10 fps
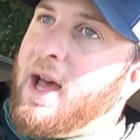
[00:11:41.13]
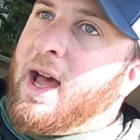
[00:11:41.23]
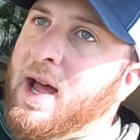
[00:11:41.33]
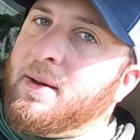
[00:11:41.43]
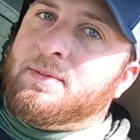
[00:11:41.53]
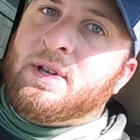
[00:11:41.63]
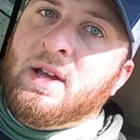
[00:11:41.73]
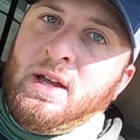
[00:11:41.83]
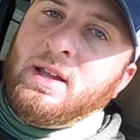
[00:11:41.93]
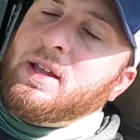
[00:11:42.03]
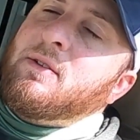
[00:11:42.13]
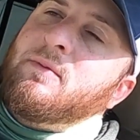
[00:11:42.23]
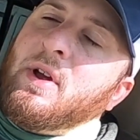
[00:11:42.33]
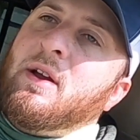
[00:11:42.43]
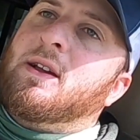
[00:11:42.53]
tabs. It can get
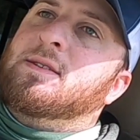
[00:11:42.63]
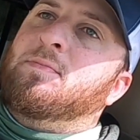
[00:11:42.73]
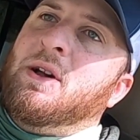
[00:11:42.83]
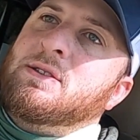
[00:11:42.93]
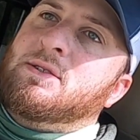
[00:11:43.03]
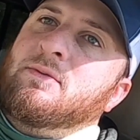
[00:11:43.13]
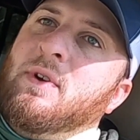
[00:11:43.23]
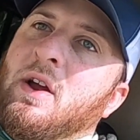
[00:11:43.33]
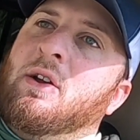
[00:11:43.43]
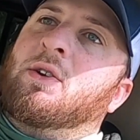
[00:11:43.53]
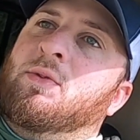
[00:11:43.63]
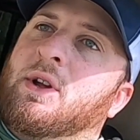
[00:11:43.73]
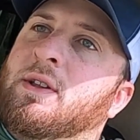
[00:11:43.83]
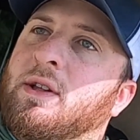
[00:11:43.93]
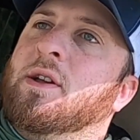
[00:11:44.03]
very expensive very
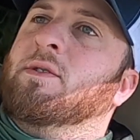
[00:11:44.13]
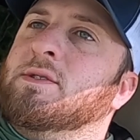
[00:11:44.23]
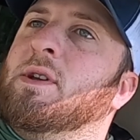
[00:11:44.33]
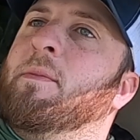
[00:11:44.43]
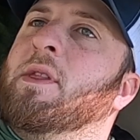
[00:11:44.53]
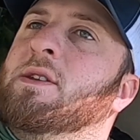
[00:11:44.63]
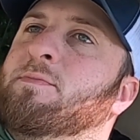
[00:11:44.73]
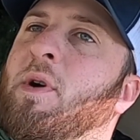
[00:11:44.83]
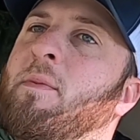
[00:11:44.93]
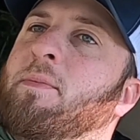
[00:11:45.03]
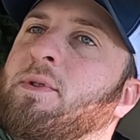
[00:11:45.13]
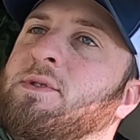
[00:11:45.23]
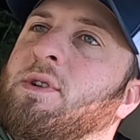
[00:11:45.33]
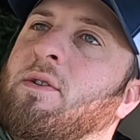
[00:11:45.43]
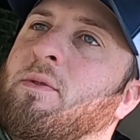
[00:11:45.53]
quickly on some of these
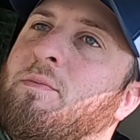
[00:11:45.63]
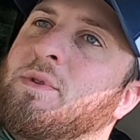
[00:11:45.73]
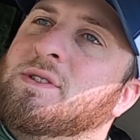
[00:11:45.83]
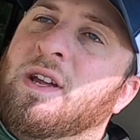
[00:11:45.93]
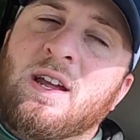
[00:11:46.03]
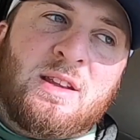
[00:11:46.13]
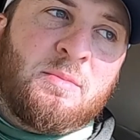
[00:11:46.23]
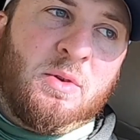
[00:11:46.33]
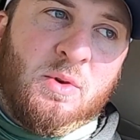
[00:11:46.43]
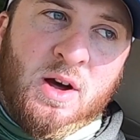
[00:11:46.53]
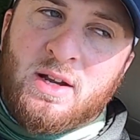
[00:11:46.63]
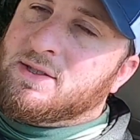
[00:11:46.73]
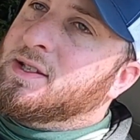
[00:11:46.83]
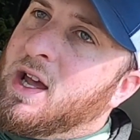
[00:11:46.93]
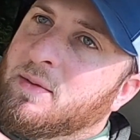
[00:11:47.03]
bumpers. So mistake number one is
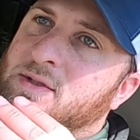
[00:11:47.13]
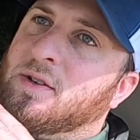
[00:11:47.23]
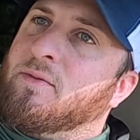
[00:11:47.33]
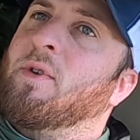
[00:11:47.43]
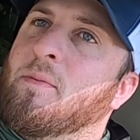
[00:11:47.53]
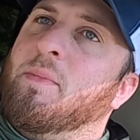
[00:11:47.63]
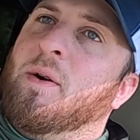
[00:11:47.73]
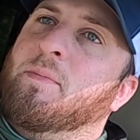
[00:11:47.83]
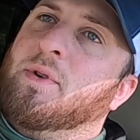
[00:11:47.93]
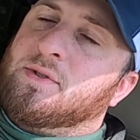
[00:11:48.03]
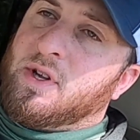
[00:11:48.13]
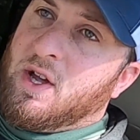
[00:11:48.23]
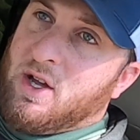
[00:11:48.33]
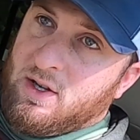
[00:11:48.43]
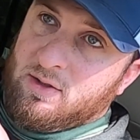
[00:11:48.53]
damaging front bumpers
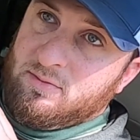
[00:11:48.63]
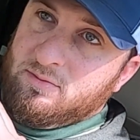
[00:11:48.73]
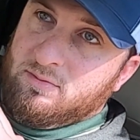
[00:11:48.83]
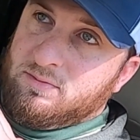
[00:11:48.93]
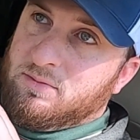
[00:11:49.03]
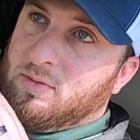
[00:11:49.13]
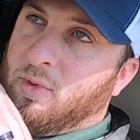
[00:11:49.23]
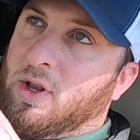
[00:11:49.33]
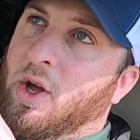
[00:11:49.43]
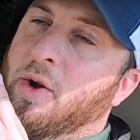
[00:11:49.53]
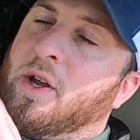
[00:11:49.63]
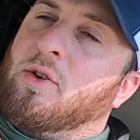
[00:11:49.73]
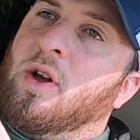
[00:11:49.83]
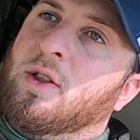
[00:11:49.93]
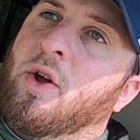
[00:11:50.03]
when loading
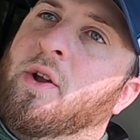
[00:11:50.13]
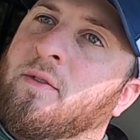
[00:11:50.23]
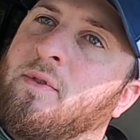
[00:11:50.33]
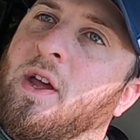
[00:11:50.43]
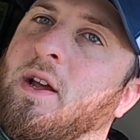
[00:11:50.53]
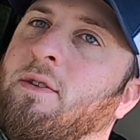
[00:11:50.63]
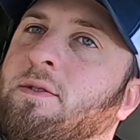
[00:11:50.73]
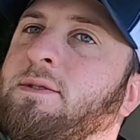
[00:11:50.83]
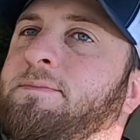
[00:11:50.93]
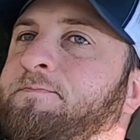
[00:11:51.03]
or unloading vehicles.